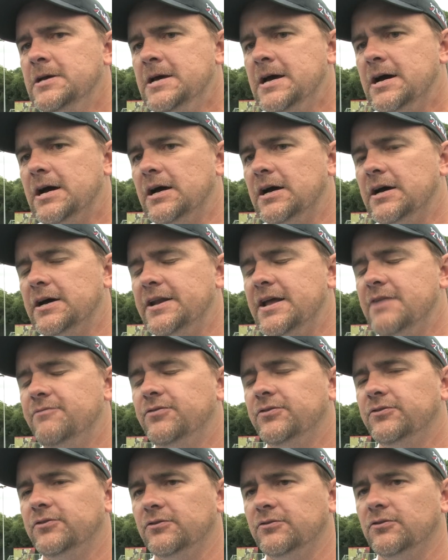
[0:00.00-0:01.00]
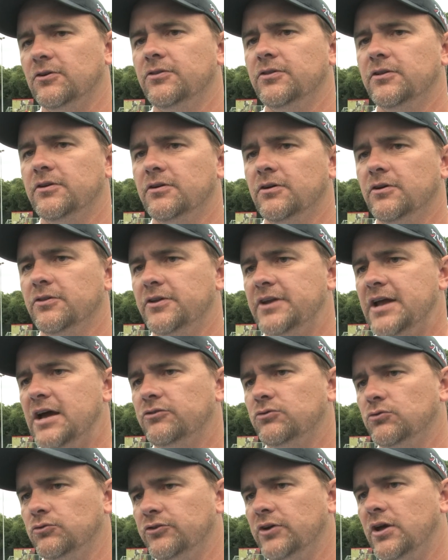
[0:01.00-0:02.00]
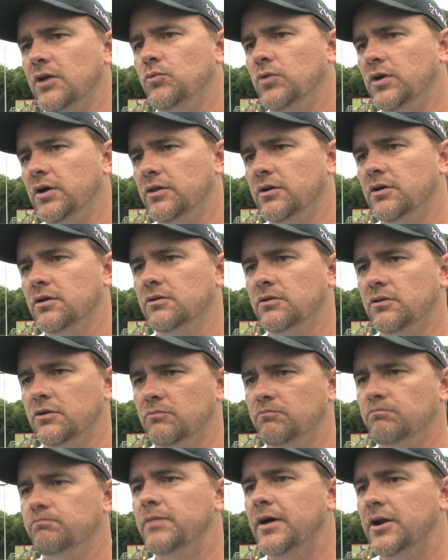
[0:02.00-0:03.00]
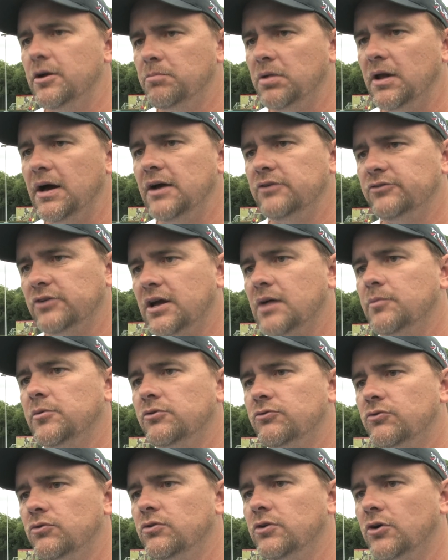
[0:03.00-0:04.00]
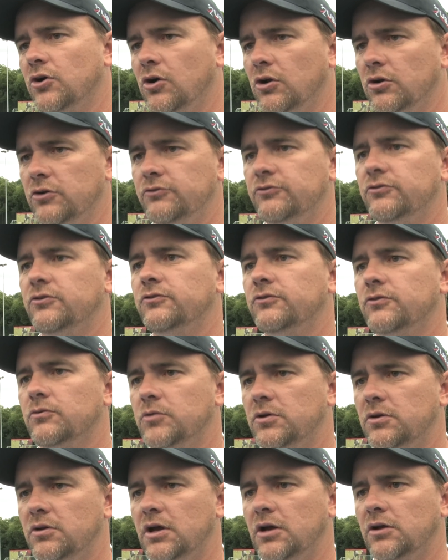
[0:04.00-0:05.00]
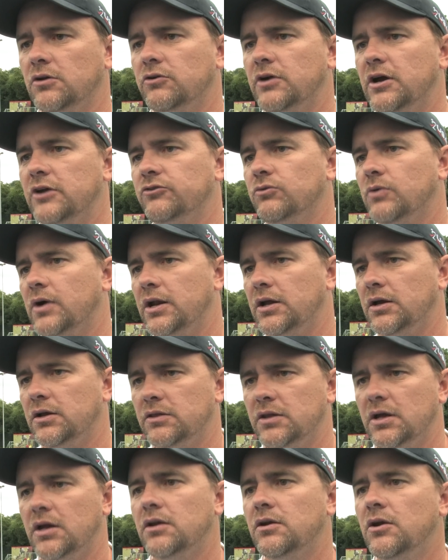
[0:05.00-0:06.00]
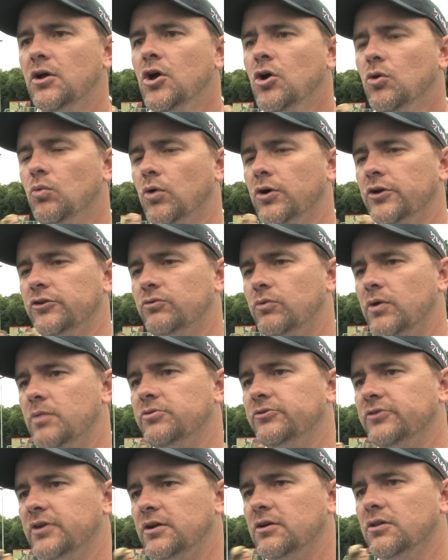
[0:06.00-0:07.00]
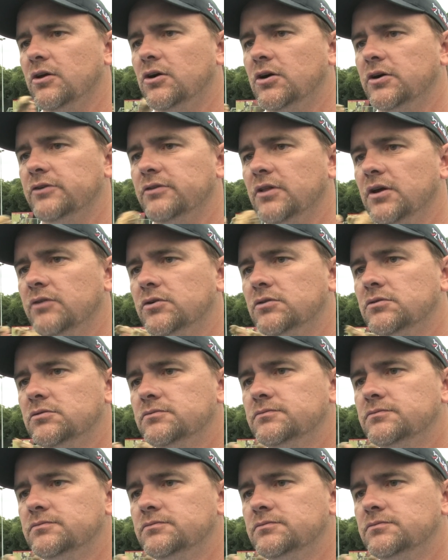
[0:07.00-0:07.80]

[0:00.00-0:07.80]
an emphasis on the national team, where the better players are coming through the college system and graduating and then wanting to represent at the highest level.